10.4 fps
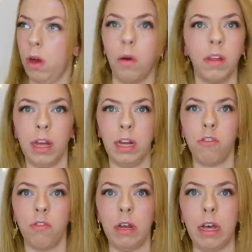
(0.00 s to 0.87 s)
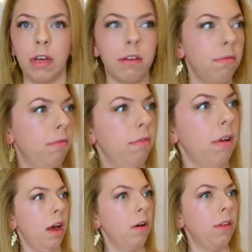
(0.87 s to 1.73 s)
I was like literally like,
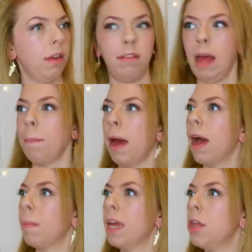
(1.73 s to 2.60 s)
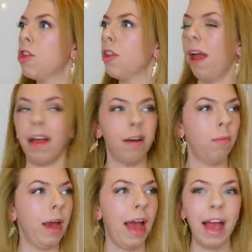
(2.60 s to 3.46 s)
I was like, step back, bitch. Like,
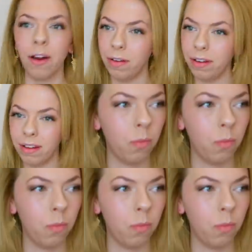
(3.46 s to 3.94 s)
wait, hang on.